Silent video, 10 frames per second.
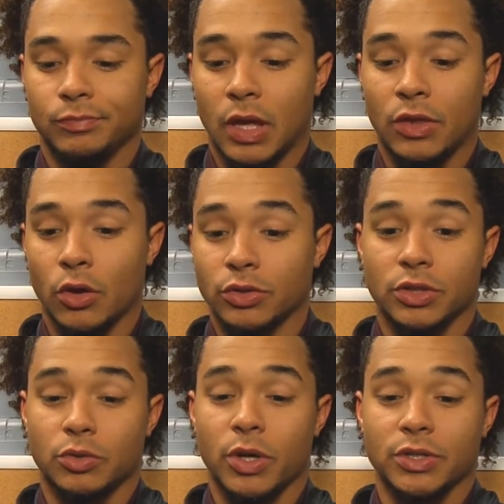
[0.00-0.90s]
in those
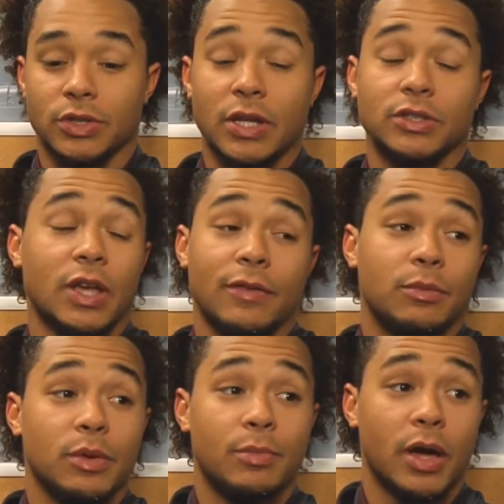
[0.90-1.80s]
situations, I just have
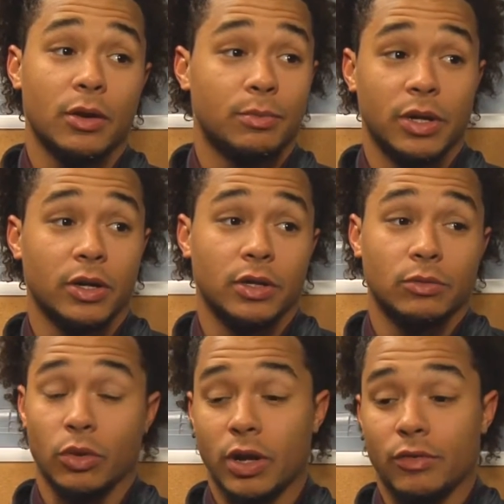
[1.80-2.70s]
to be better,
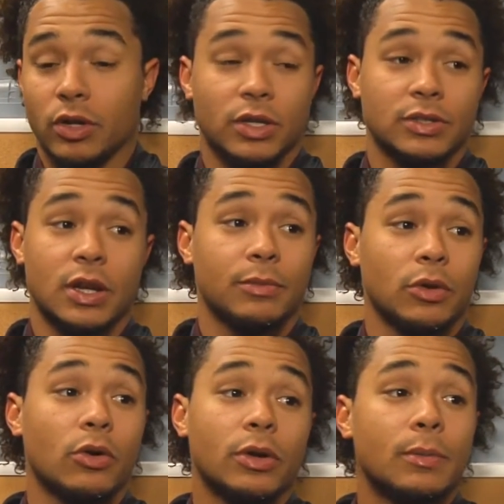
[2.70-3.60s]
period, whatever it is that I'm
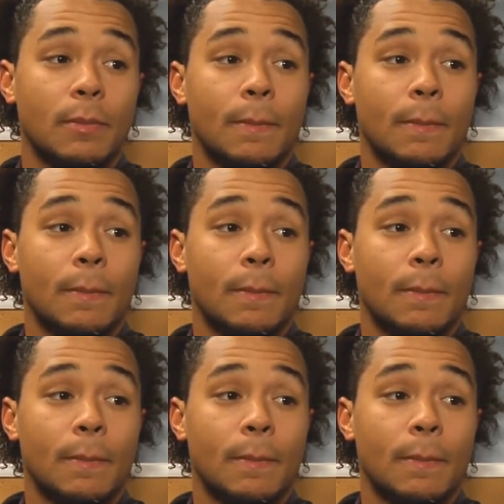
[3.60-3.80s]
throwing.